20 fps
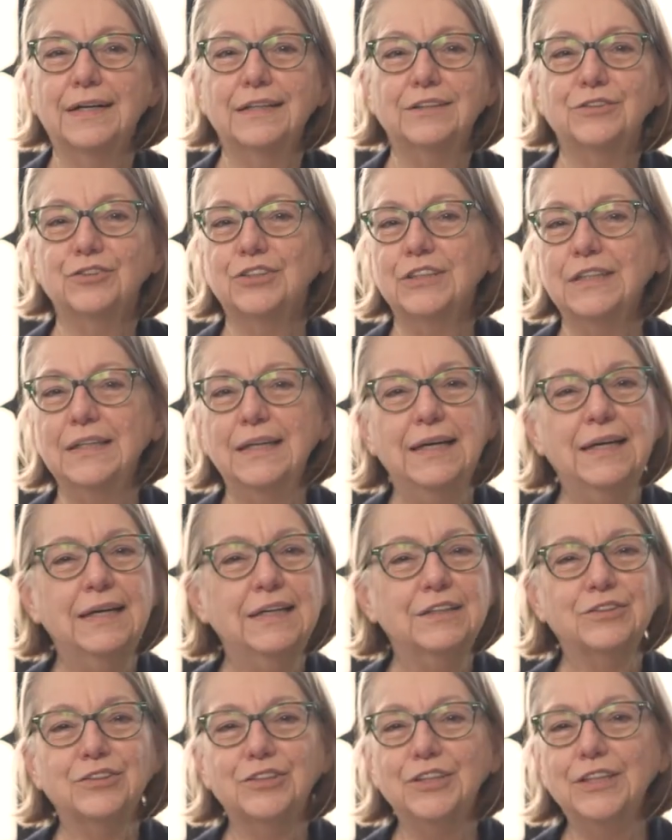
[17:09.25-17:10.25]

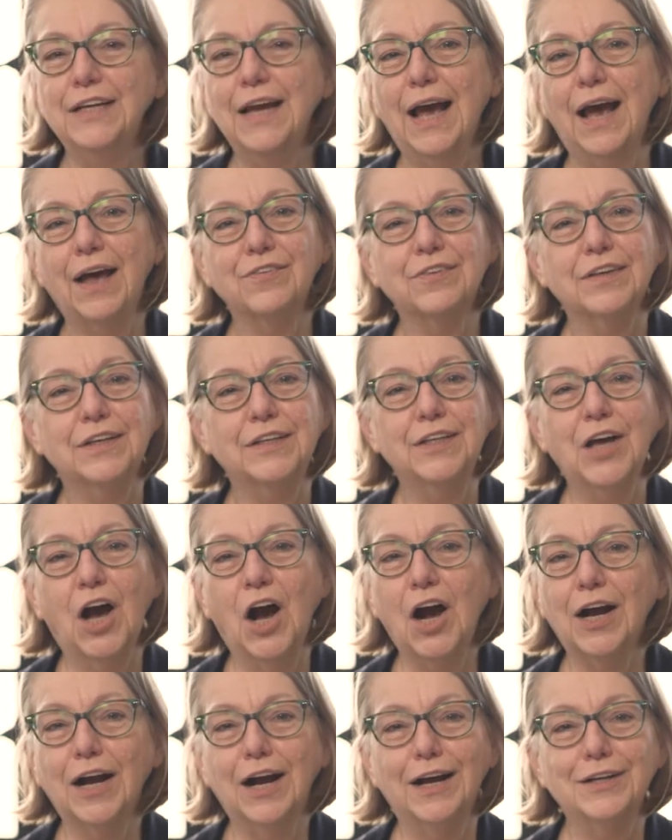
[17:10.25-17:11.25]
She, she as a
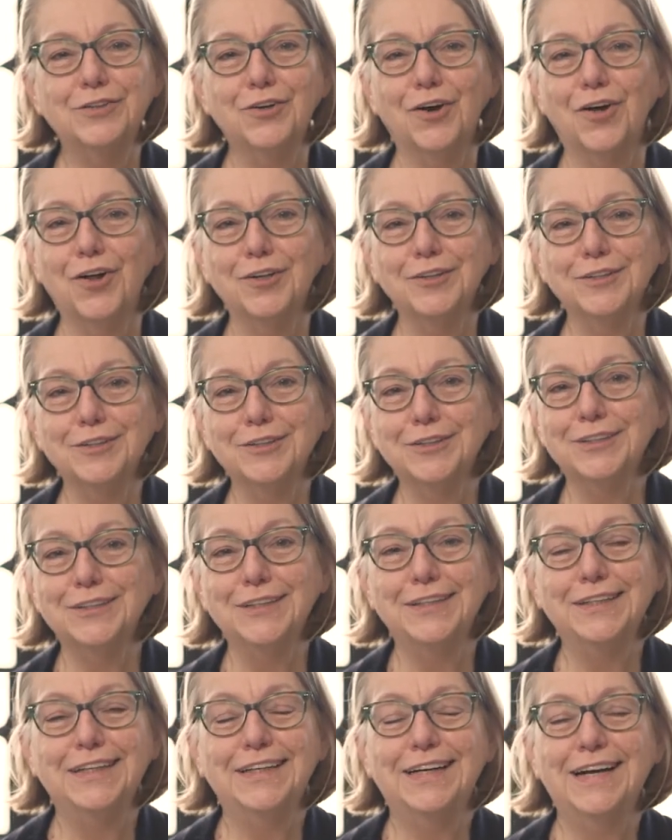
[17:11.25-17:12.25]
young adult,
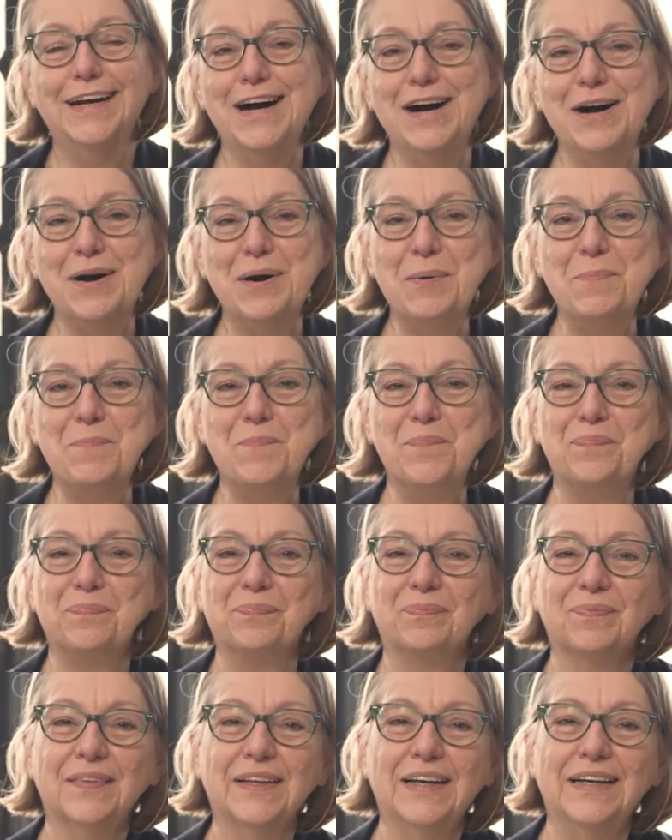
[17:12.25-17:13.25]

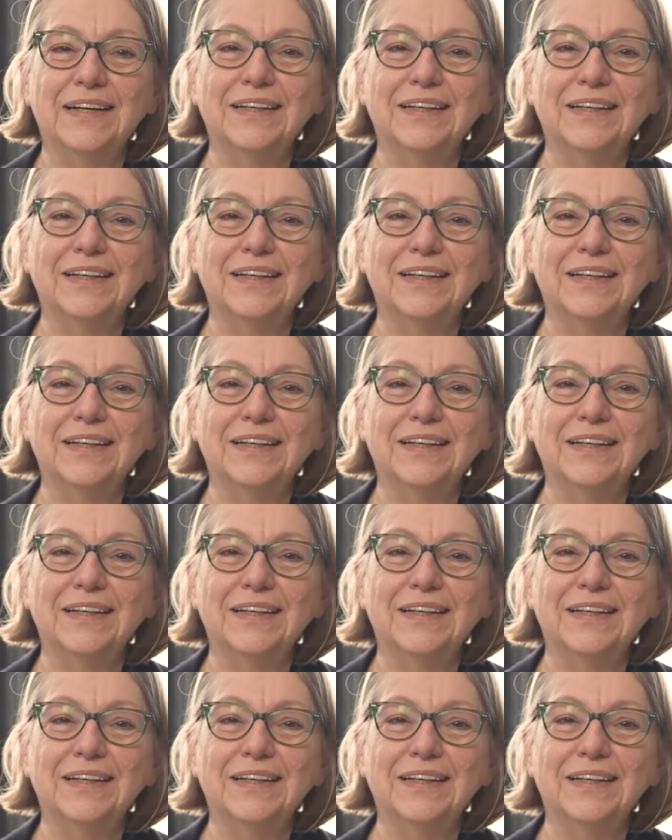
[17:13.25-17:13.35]
um,